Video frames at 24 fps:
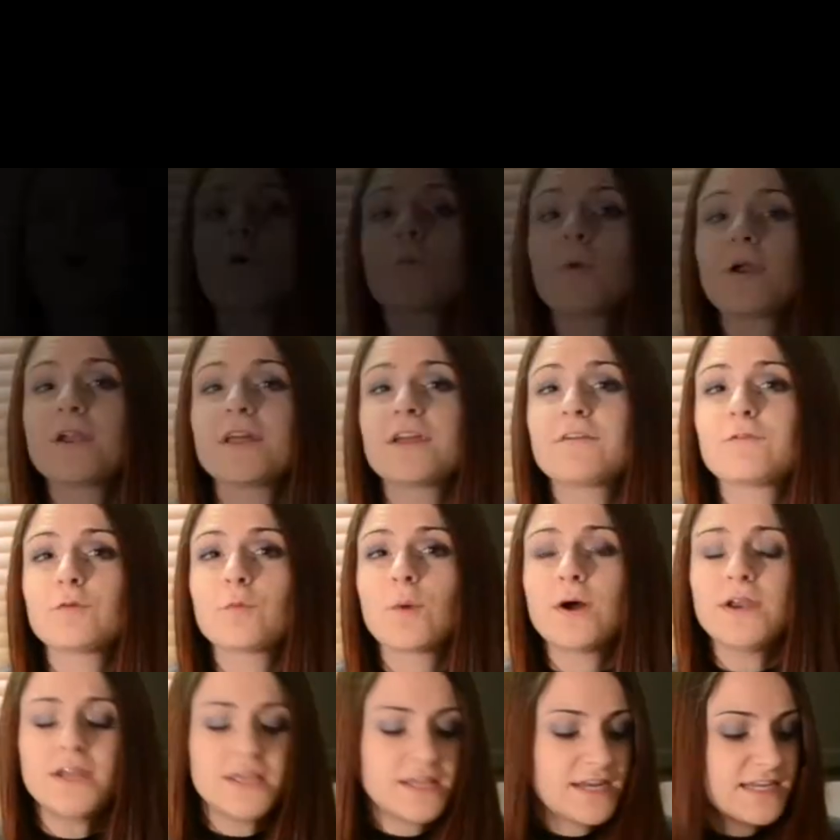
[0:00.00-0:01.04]
Alrighty
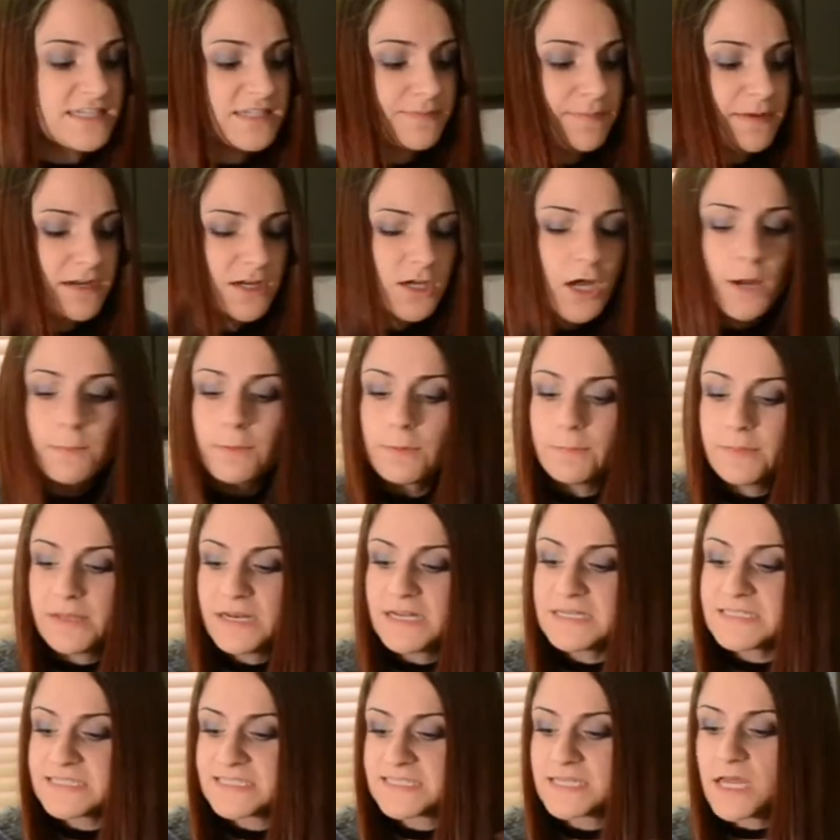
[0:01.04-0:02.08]
everyone, it has been a couple
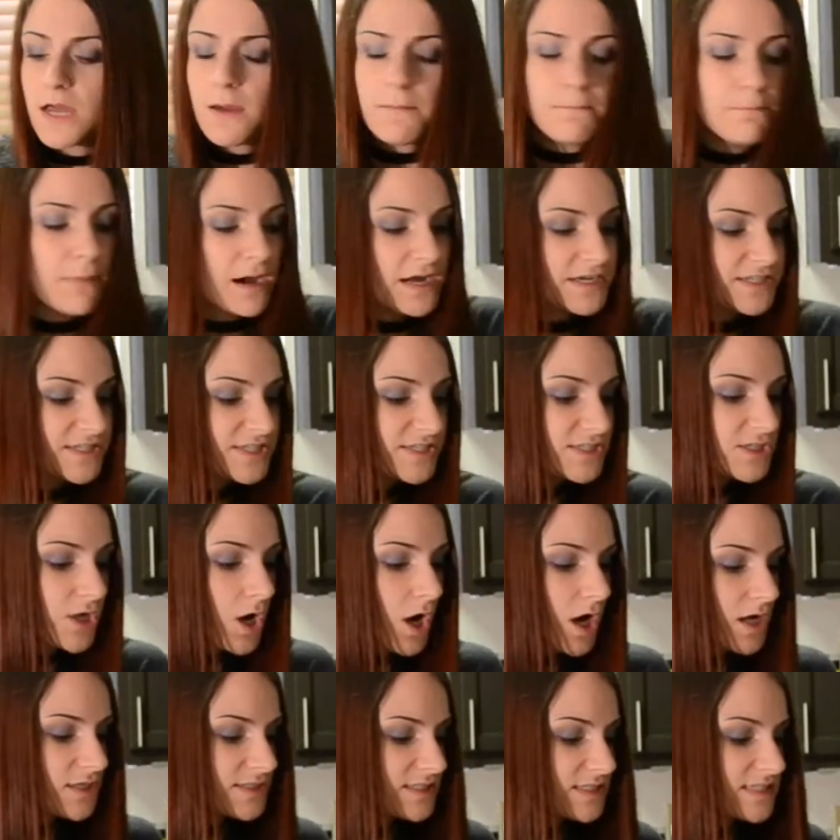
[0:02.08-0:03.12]
minutes. My
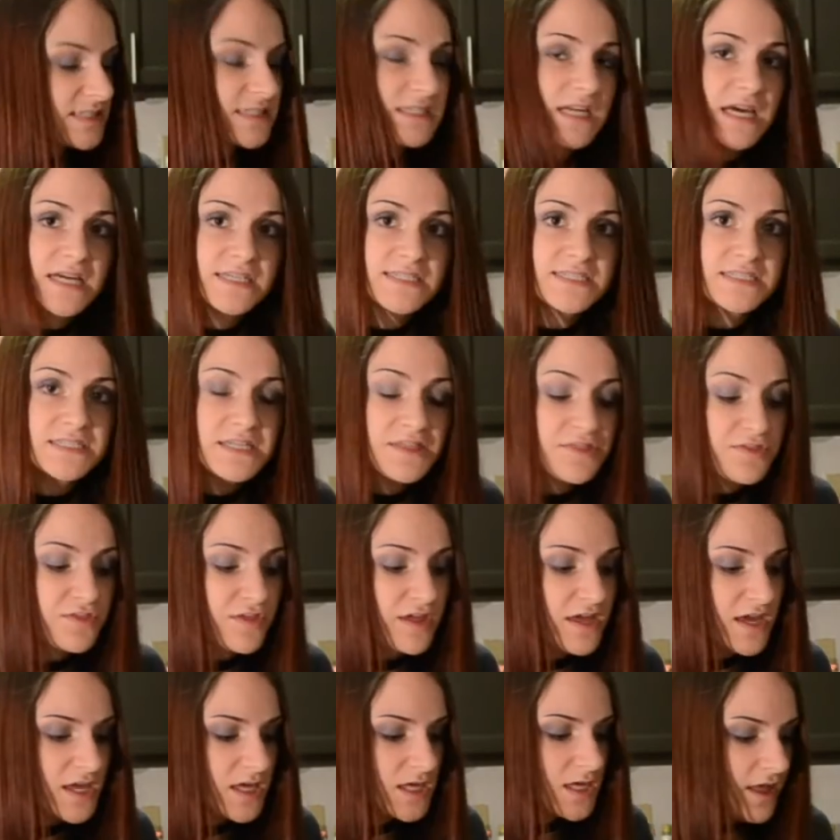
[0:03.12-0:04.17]
sauce is nice and
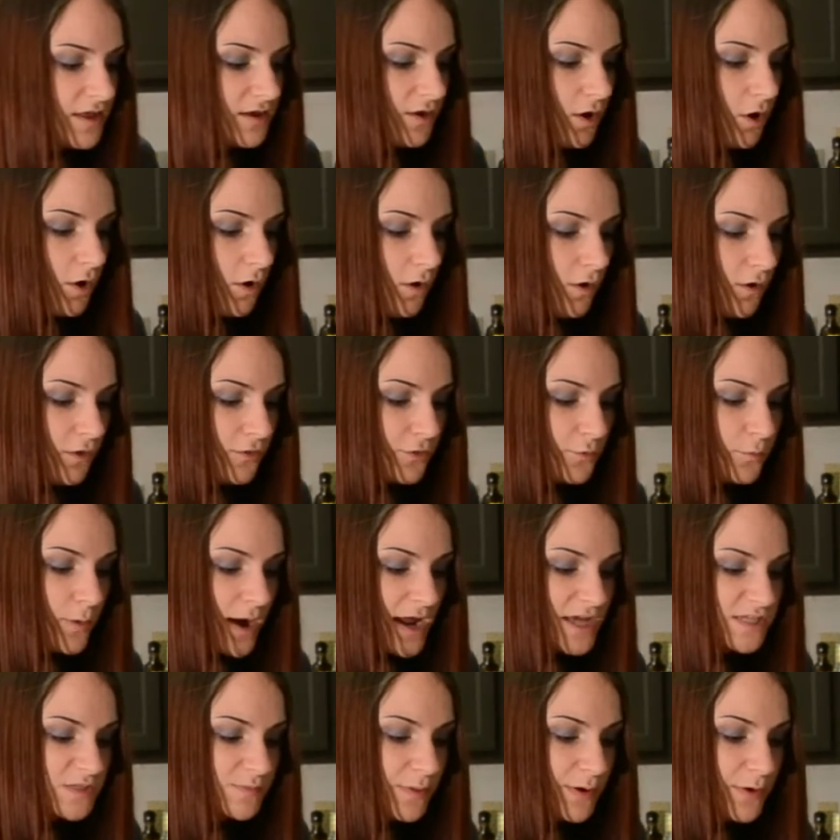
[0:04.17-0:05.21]
thick and all the
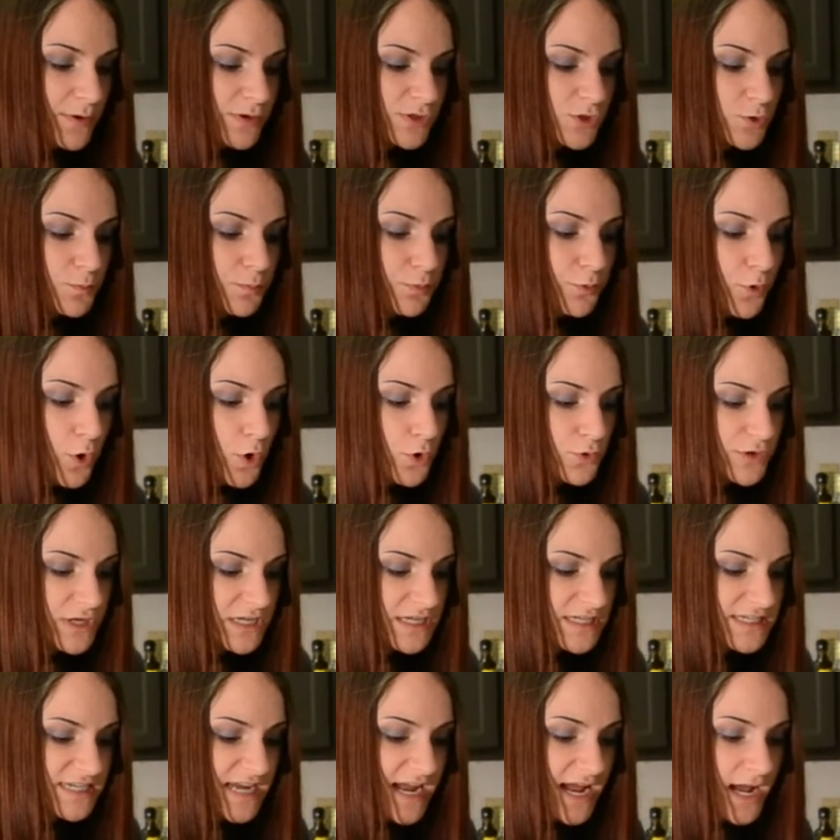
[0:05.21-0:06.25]
raspberries are
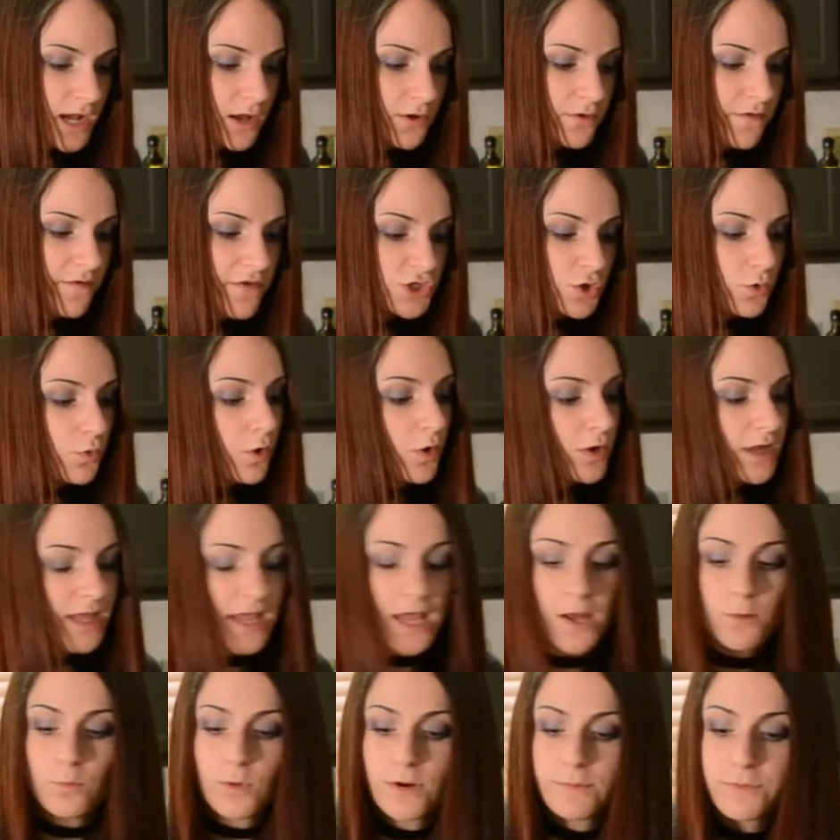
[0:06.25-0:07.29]
broken down. So
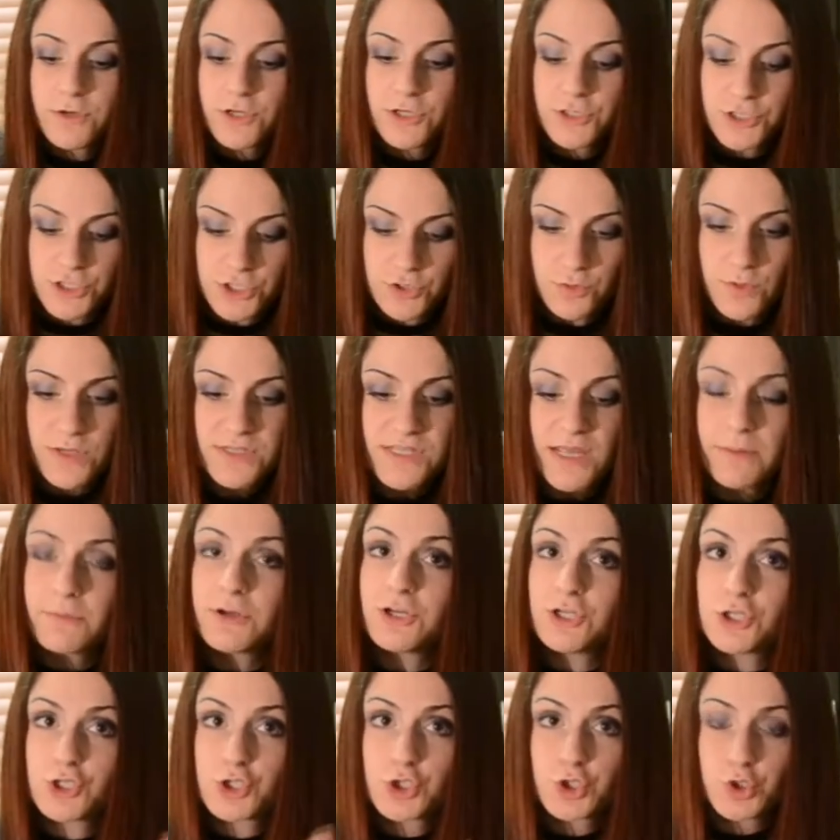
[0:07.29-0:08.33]
again, what I'm gonna do is I'm
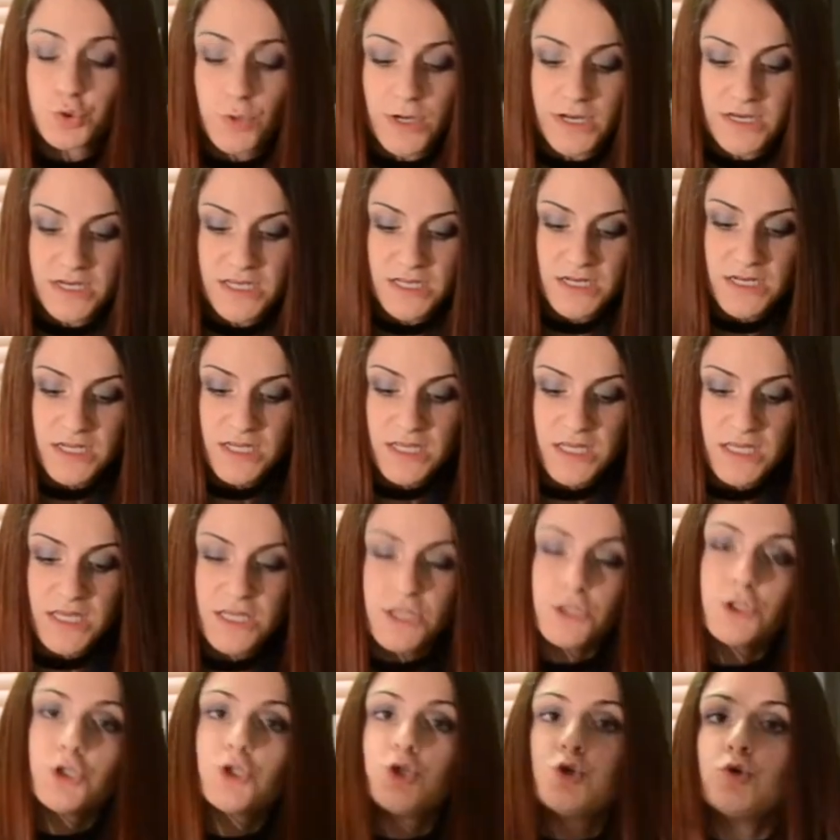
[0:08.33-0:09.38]
gonna strain it
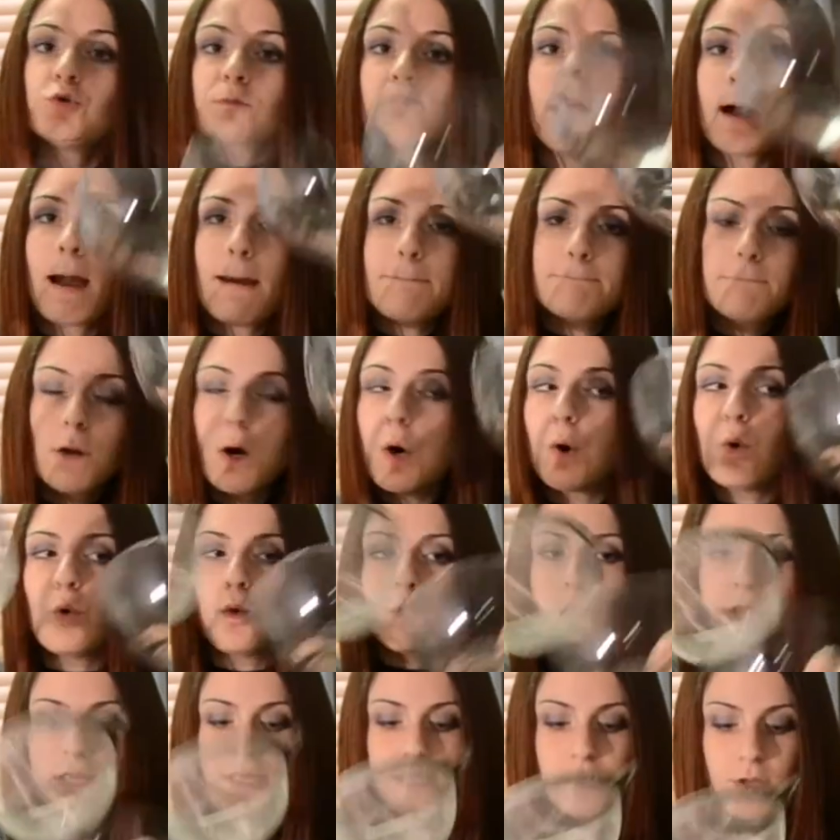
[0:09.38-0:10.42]
into my
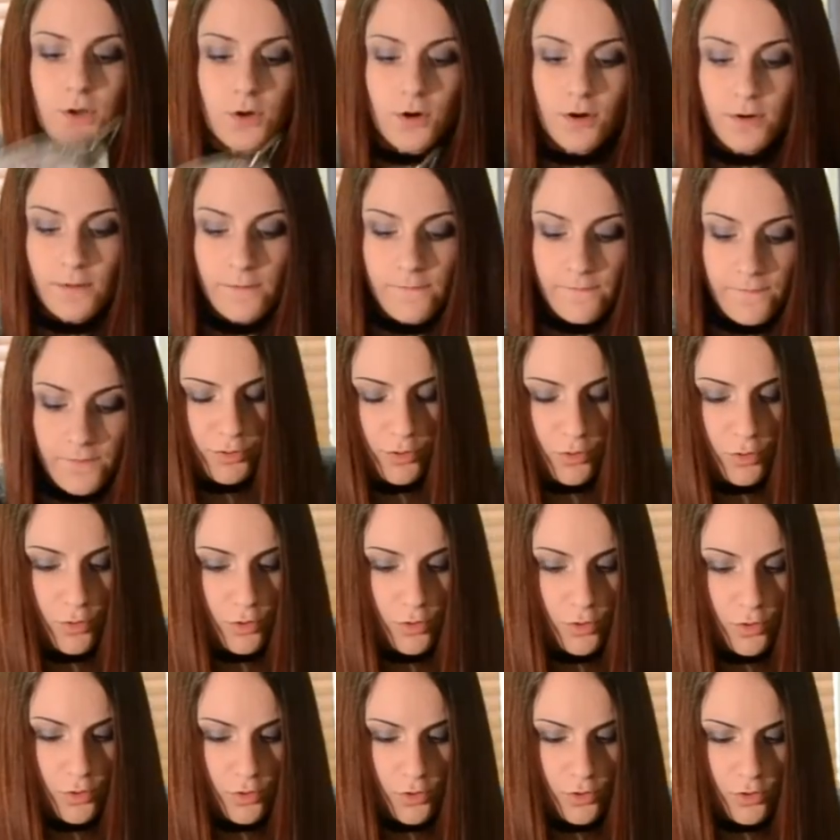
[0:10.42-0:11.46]
bowl here.
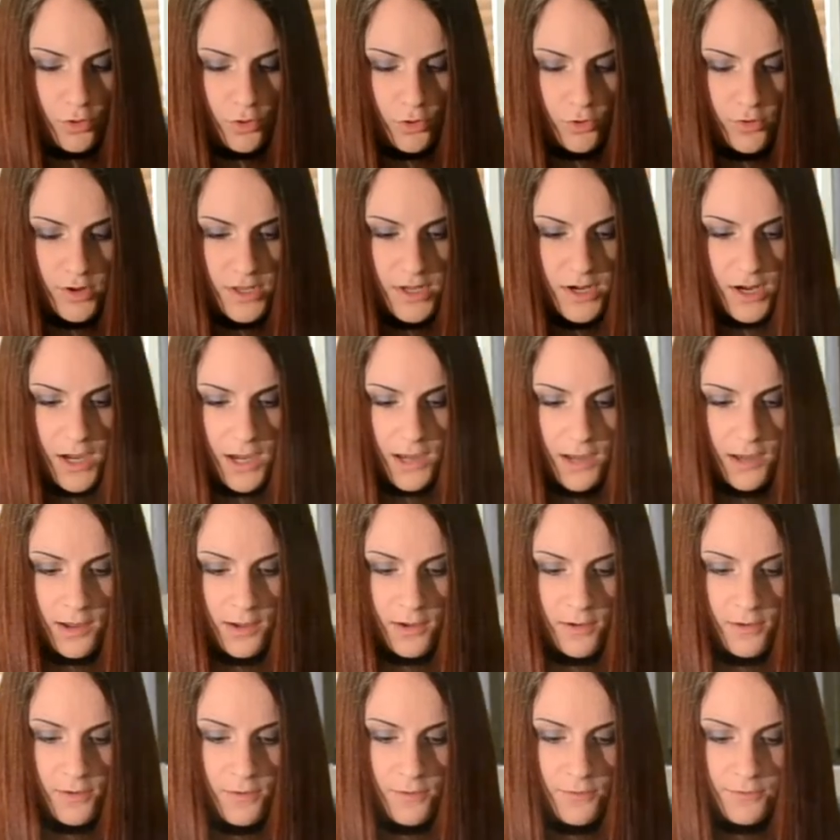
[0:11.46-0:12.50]
Pour it
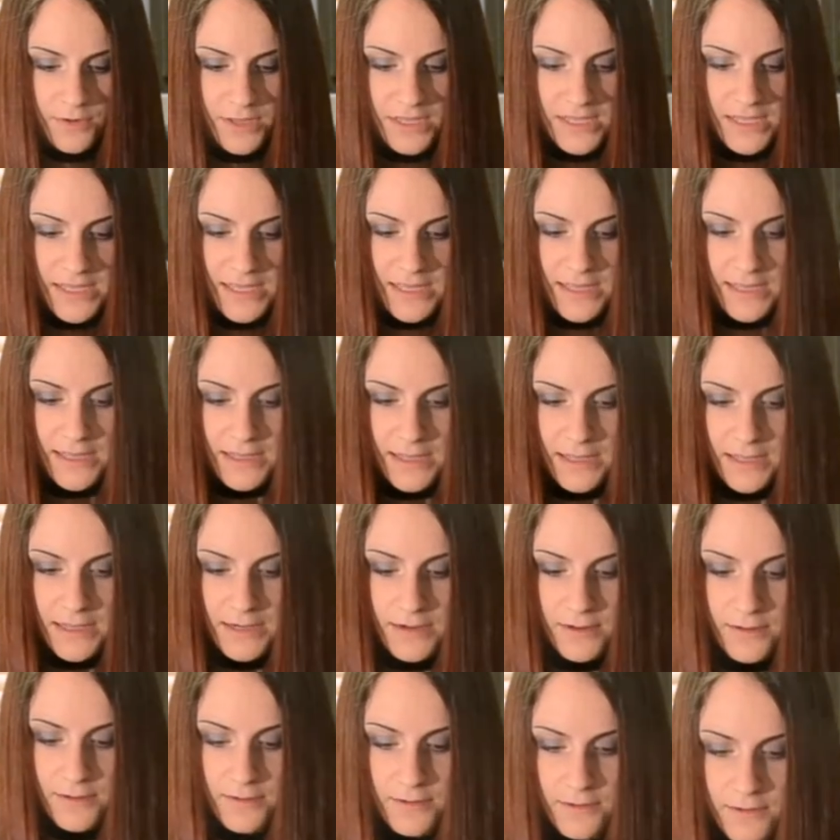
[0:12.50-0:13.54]
on
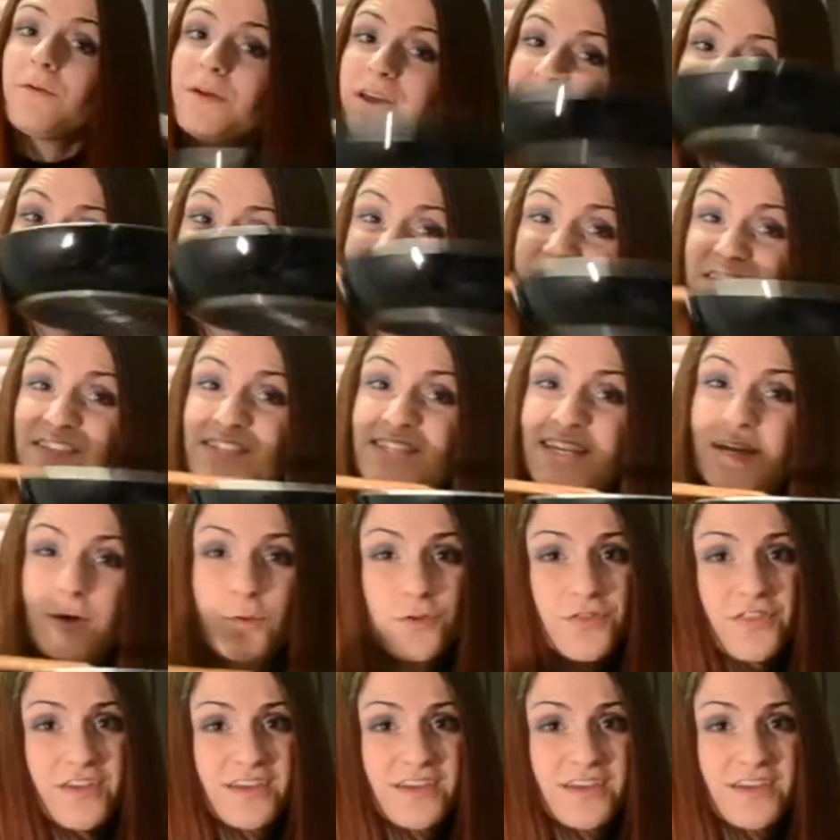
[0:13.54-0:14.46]
in. Into the sink with